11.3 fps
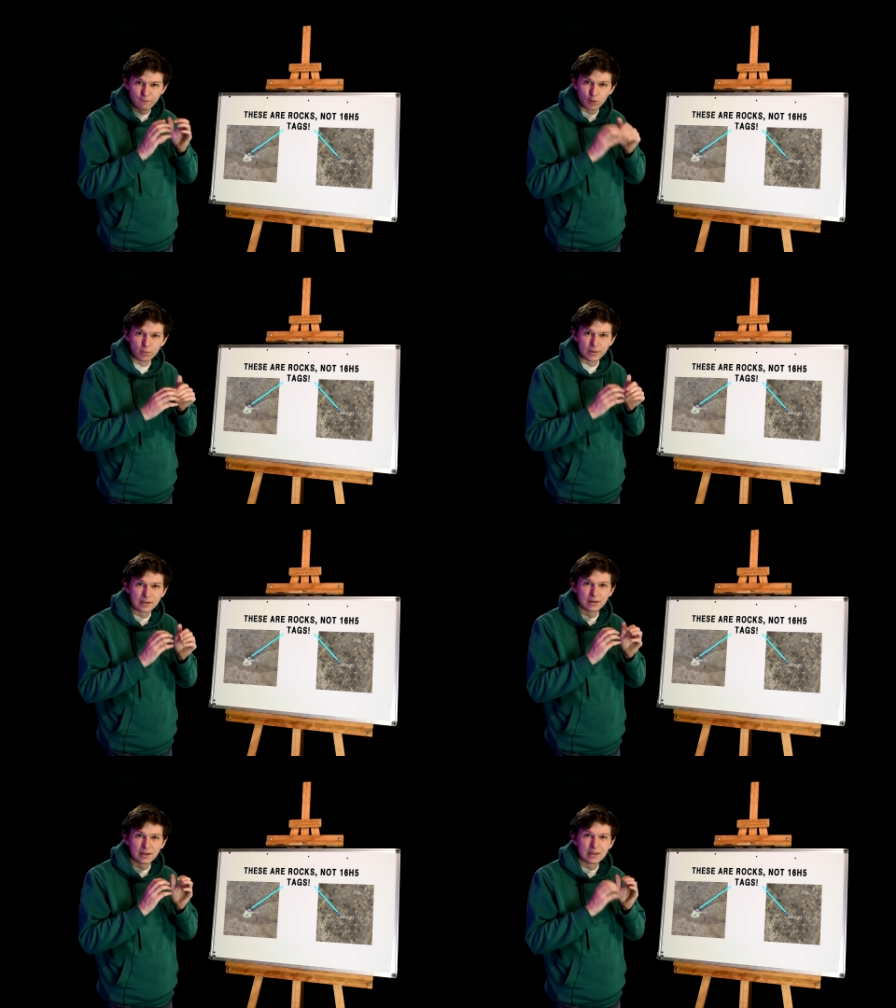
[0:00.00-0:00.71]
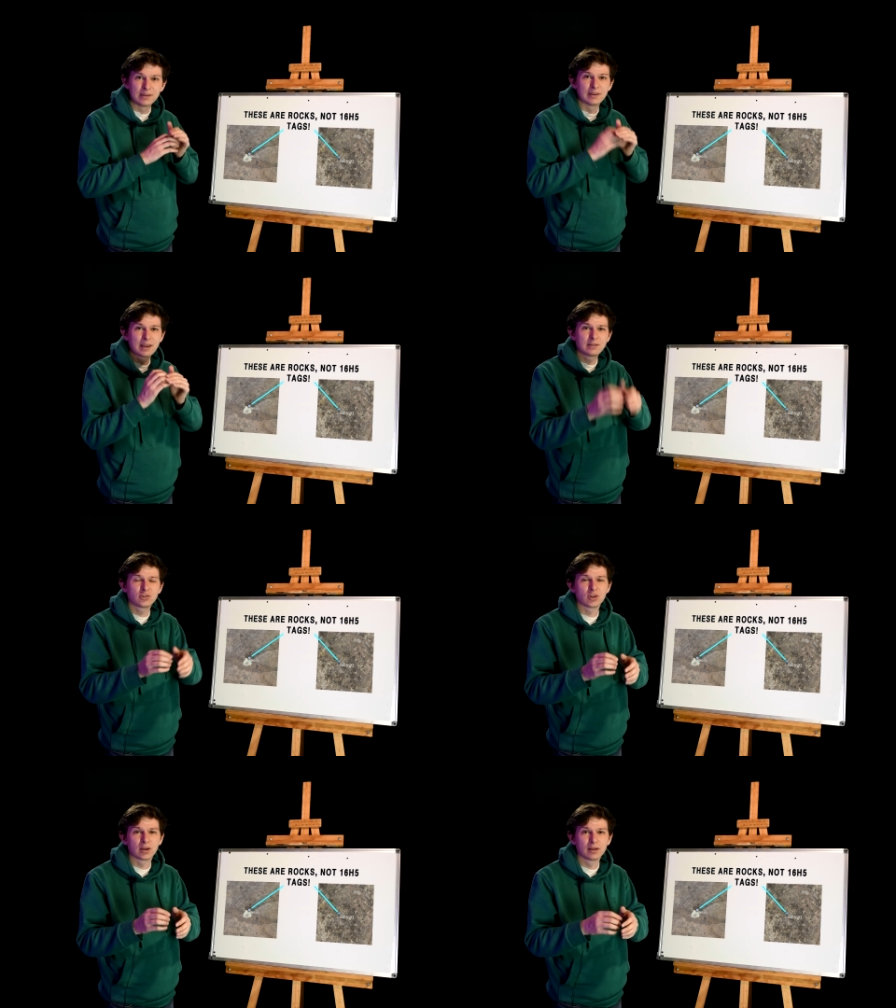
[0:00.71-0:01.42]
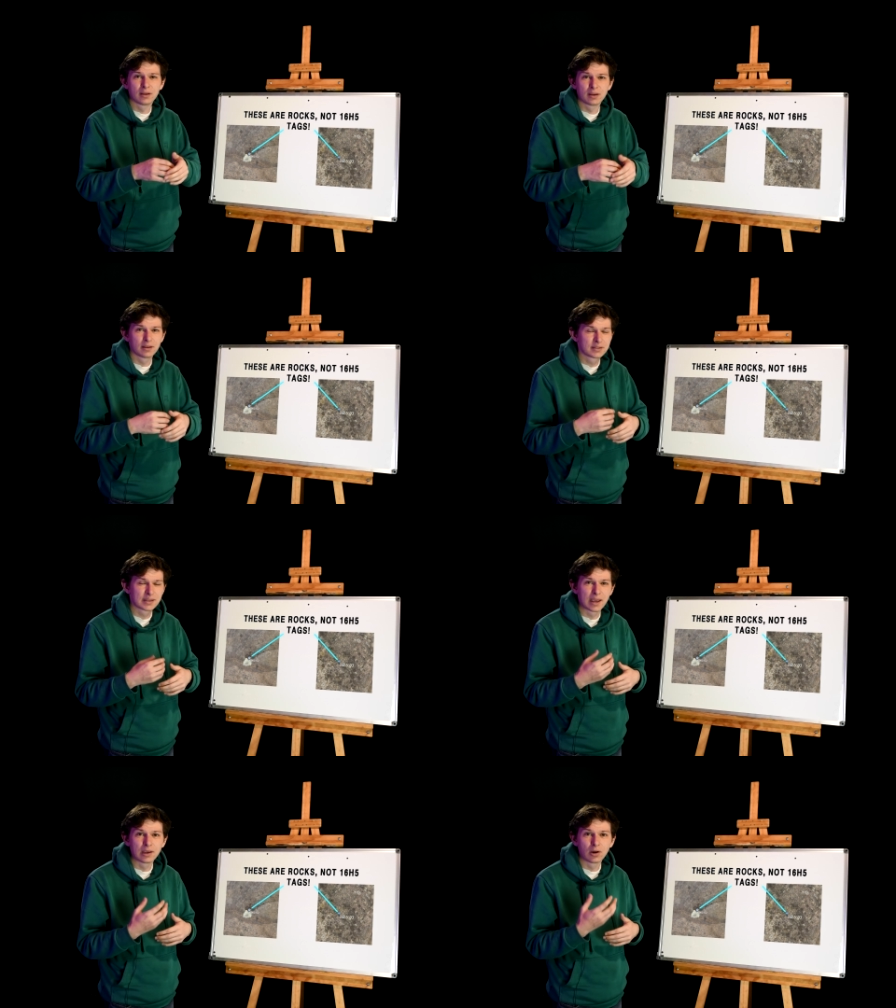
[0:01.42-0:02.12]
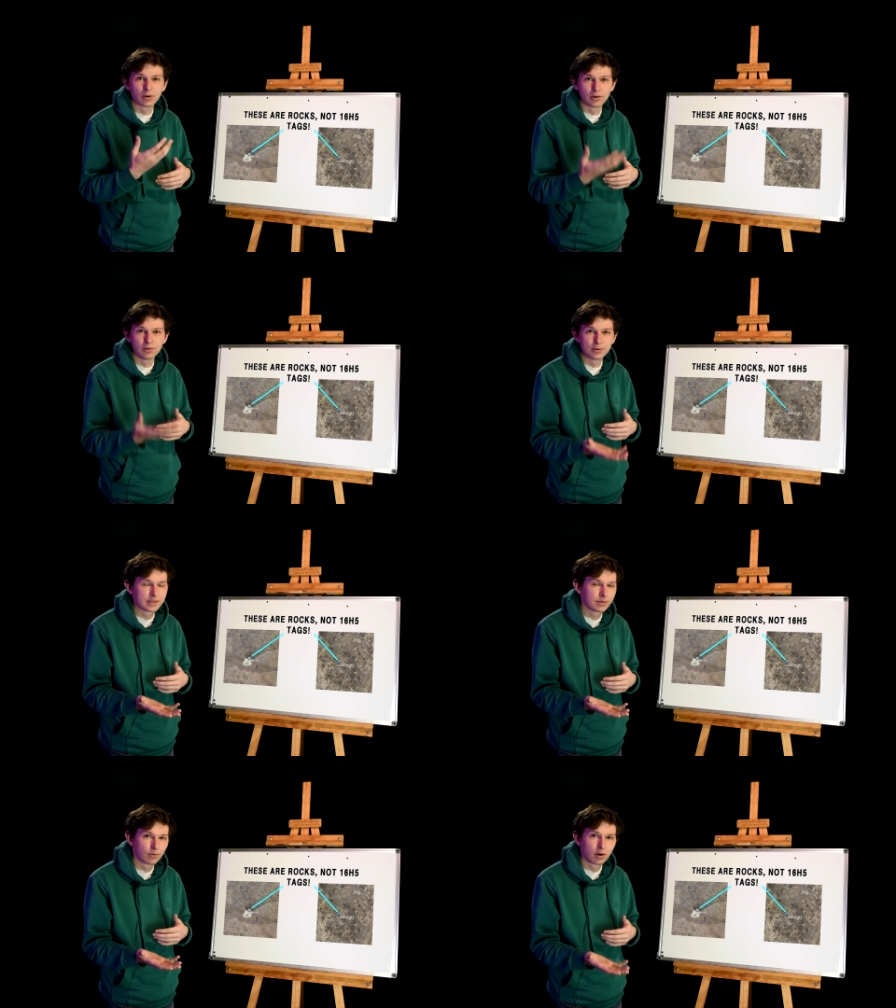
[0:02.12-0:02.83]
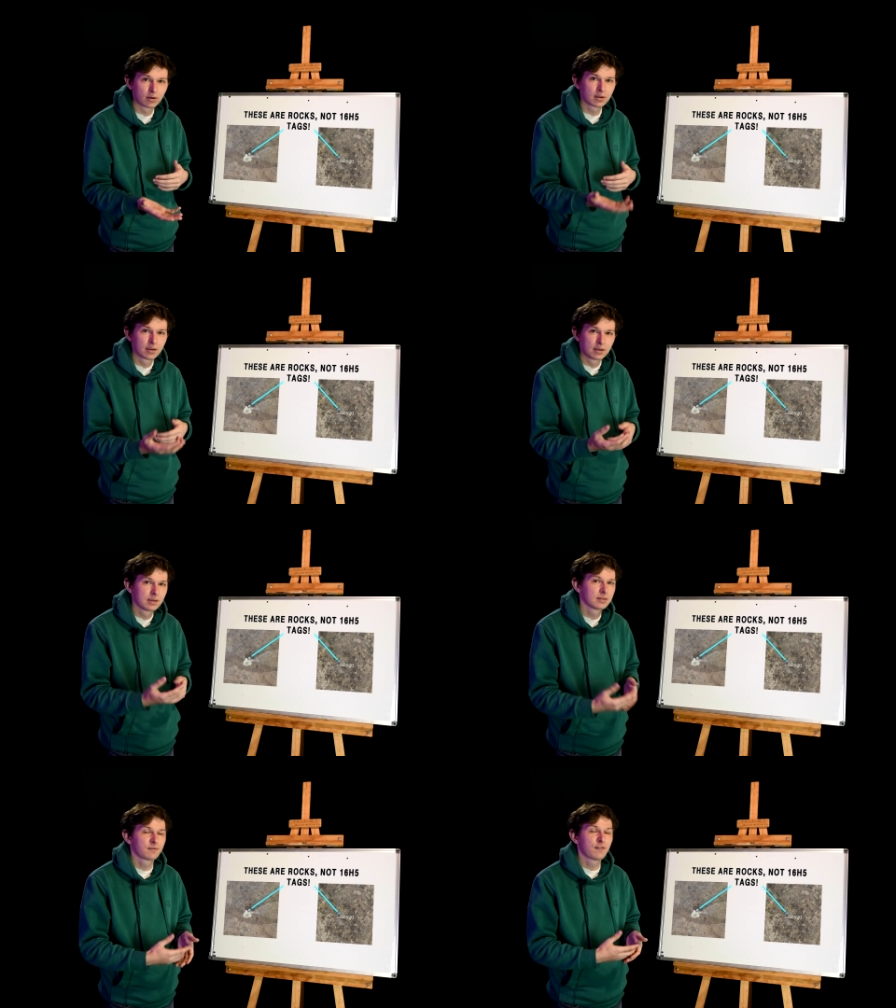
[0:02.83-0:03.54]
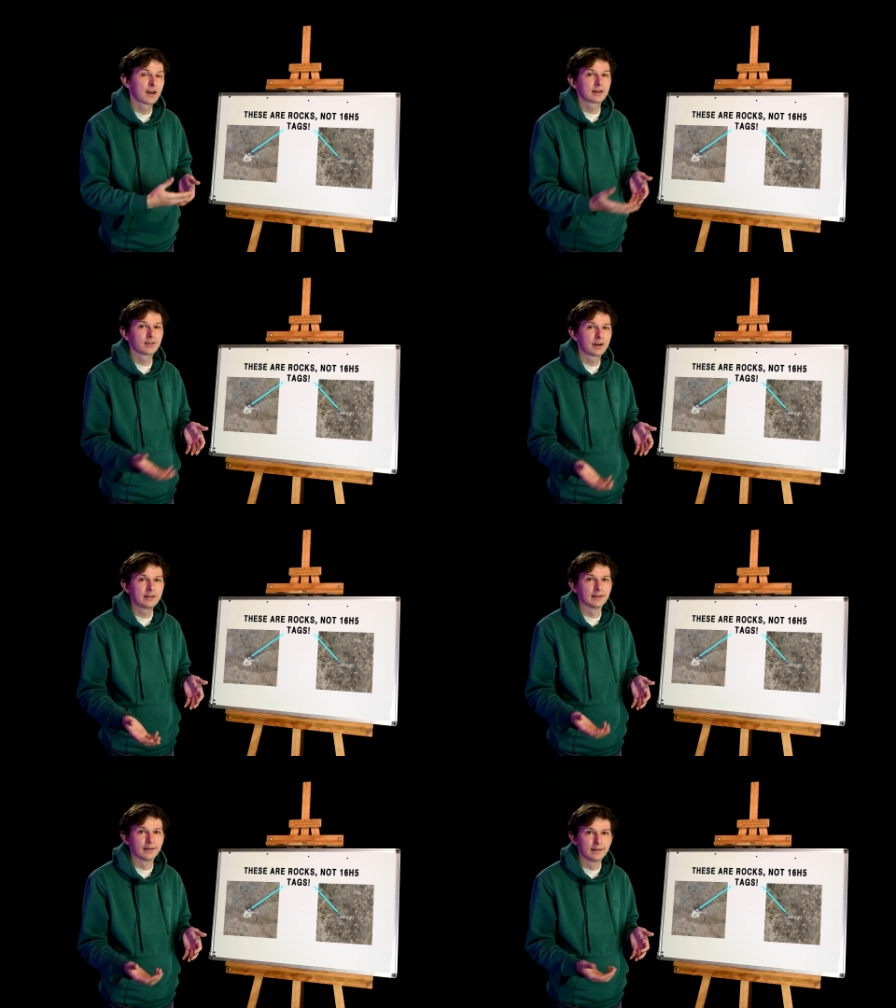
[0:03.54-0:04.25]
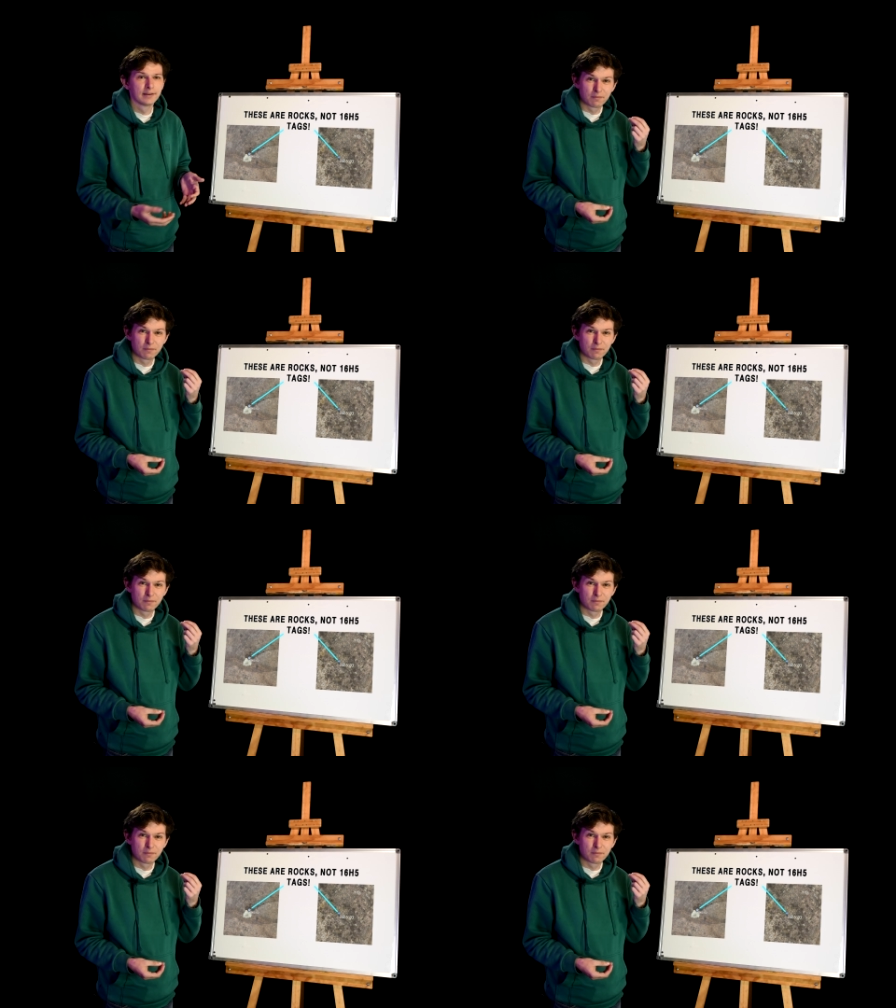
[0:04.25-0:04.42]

forming in nature, say on a noisy rock, is far greater.